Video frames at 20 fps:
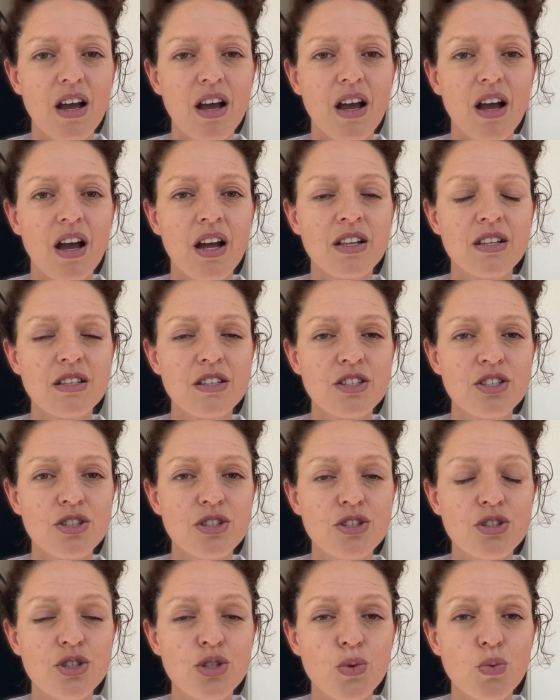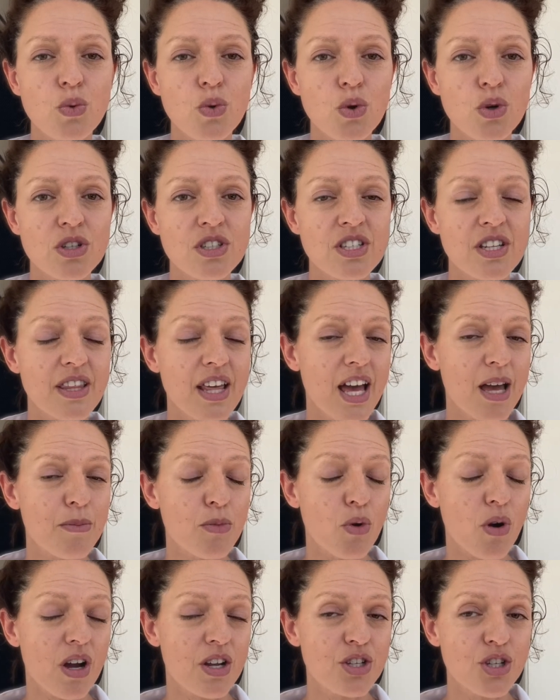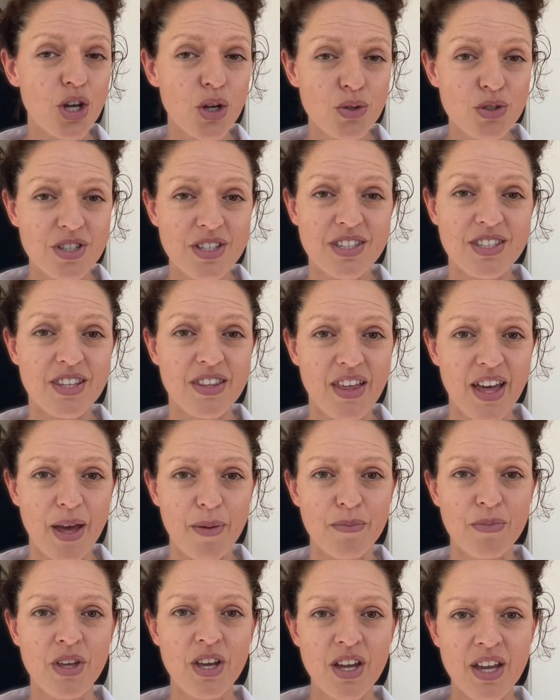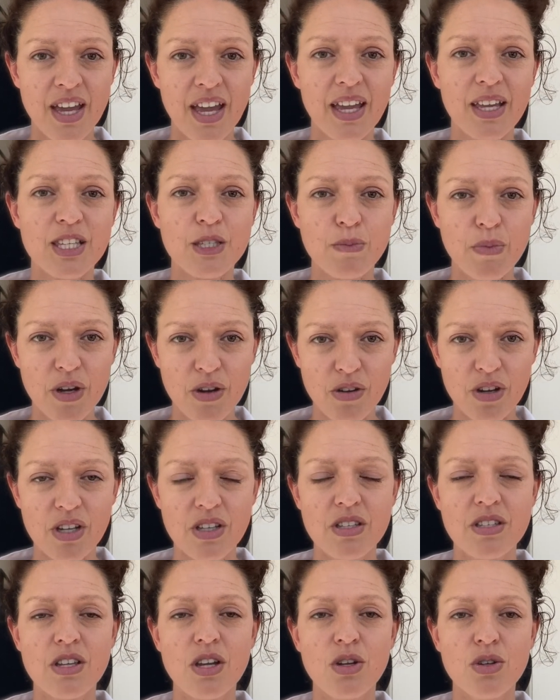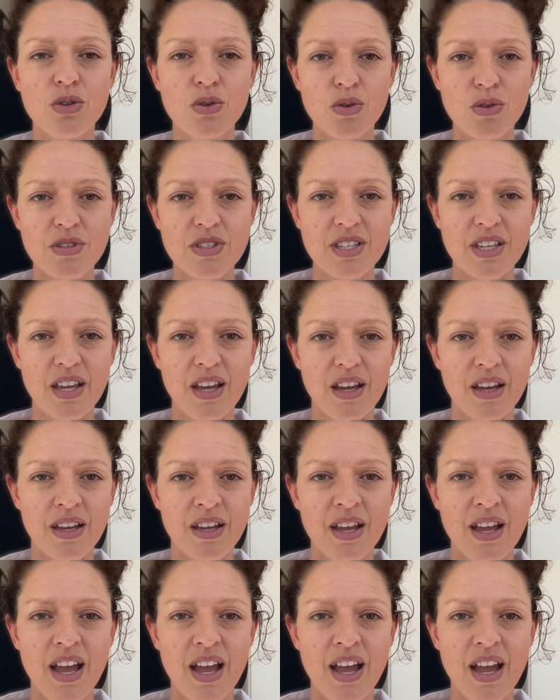untoward to them or unnoticed to them, experience nausea.